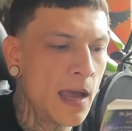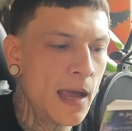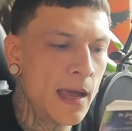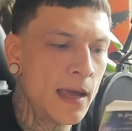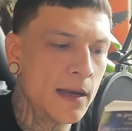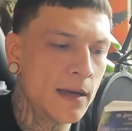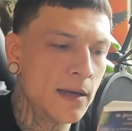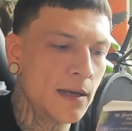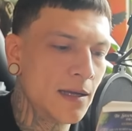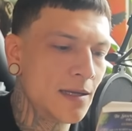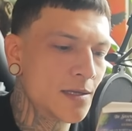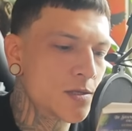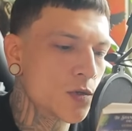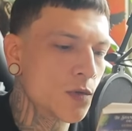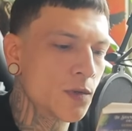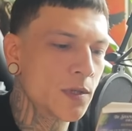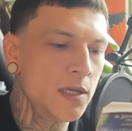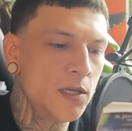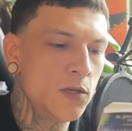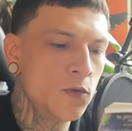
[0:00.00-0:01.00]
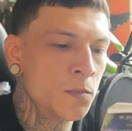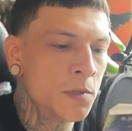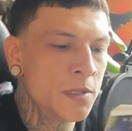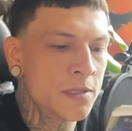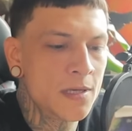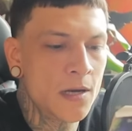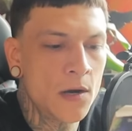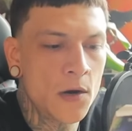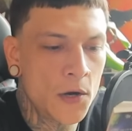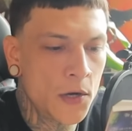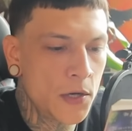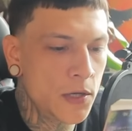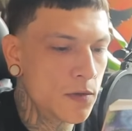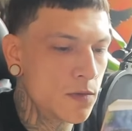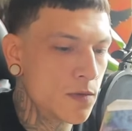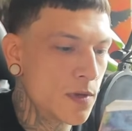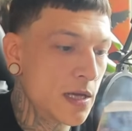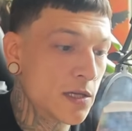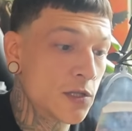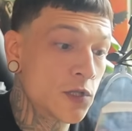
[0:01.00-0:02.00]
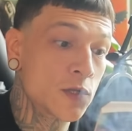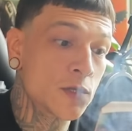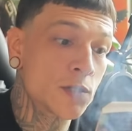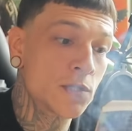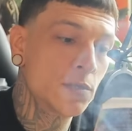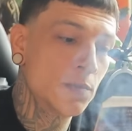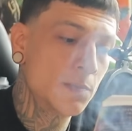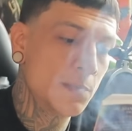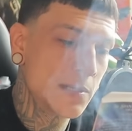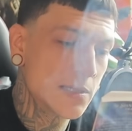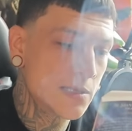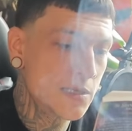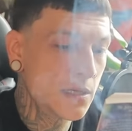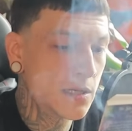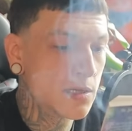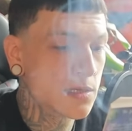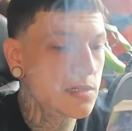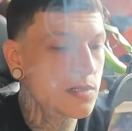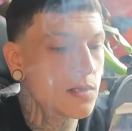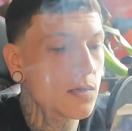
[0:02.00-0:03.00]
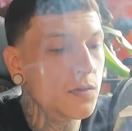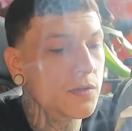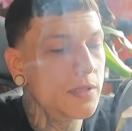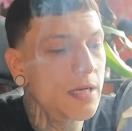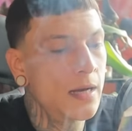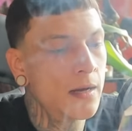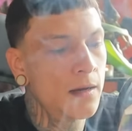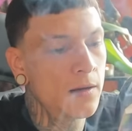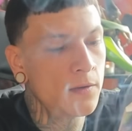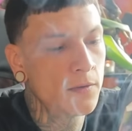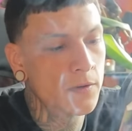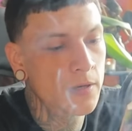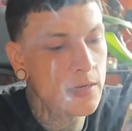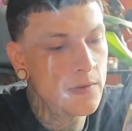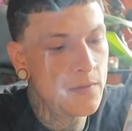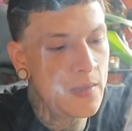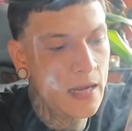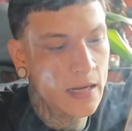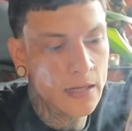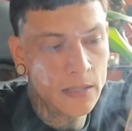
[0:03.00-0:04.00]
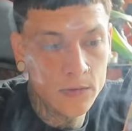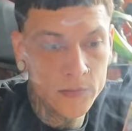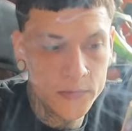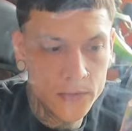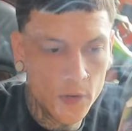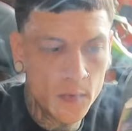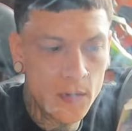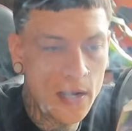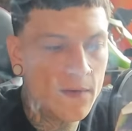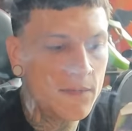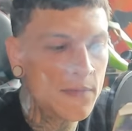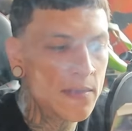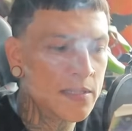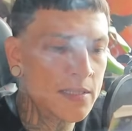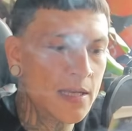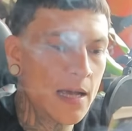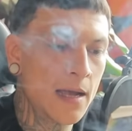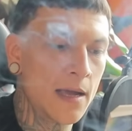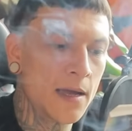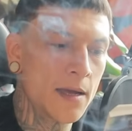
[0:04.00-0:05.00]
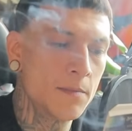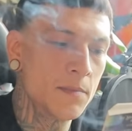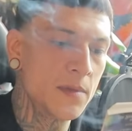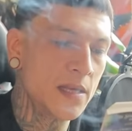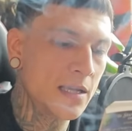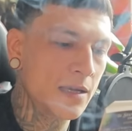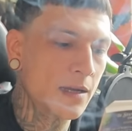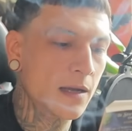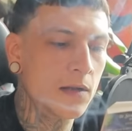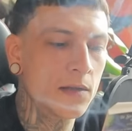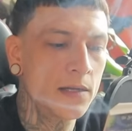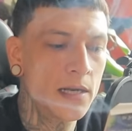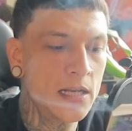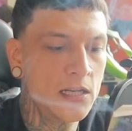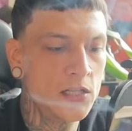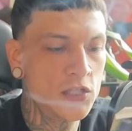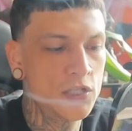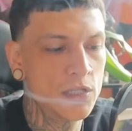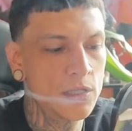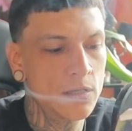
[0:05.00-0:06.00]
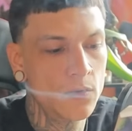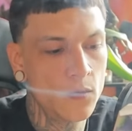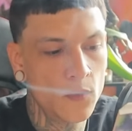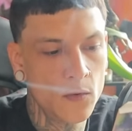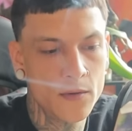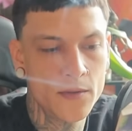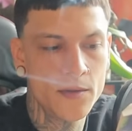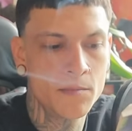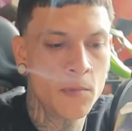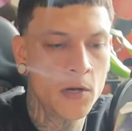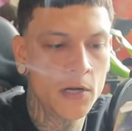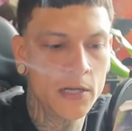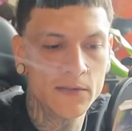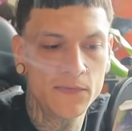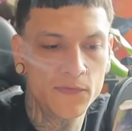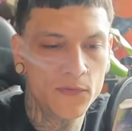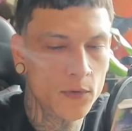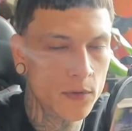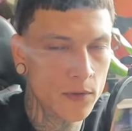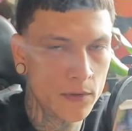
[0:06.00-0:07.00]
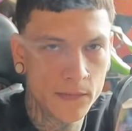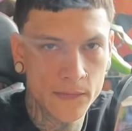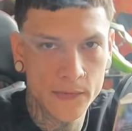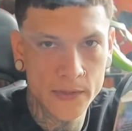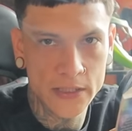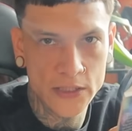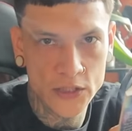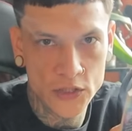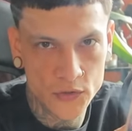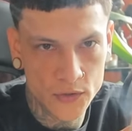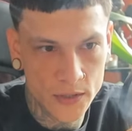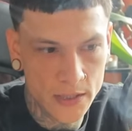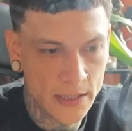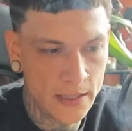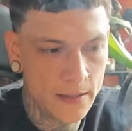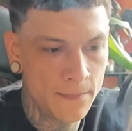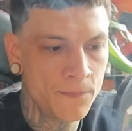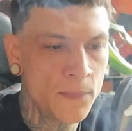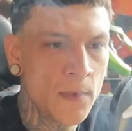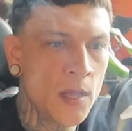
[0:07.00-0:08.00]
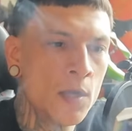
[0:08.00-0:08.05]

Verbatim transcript: And it's only human to argue that you're too busy to slow down and that you don't have the time, the inclination, or the money for a retreat.